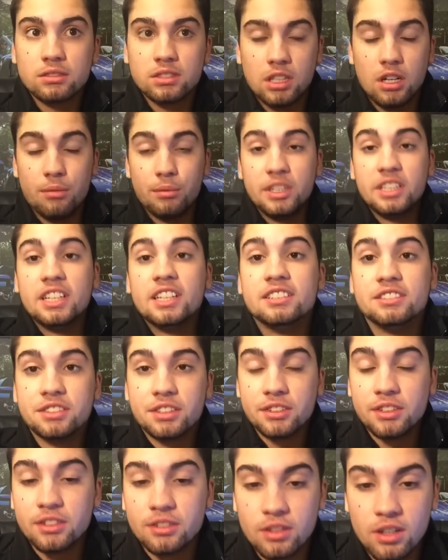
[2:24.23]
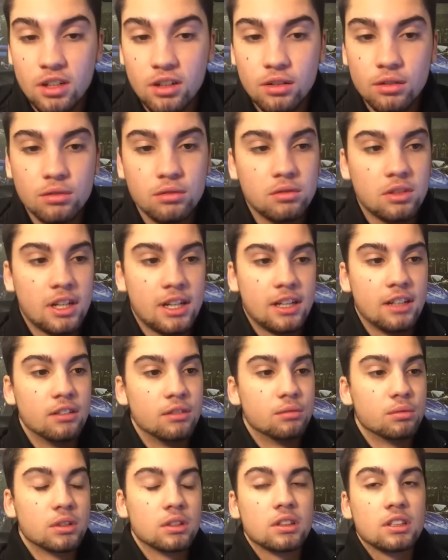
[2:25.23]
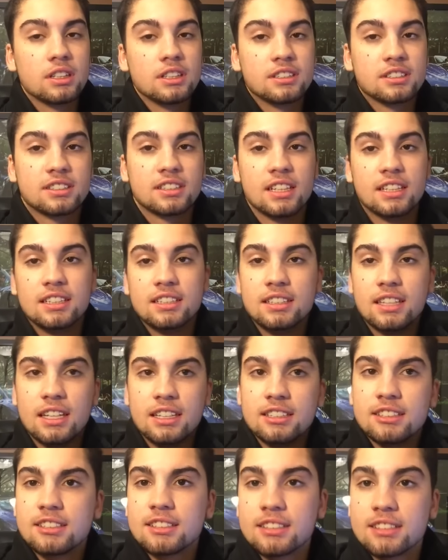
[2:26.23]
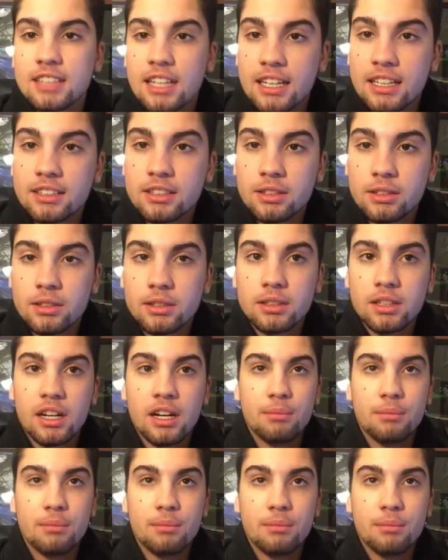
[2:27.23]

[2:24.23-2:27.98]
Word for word: coming into their own and really setting a standard.